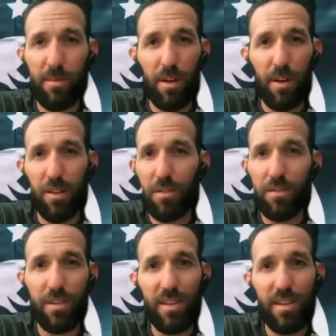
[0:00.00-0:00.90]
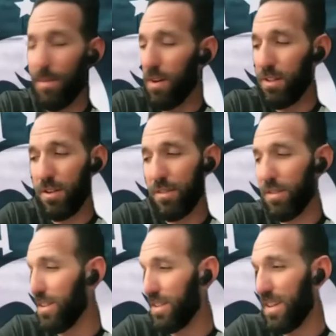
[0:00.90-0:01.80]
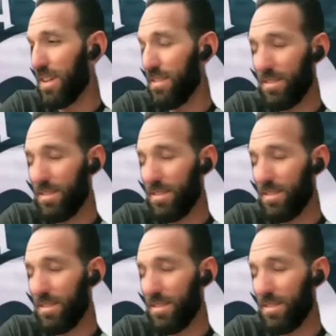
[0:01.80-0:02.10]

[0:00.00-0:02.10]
I'm all over it. I'm all over it. Yeah.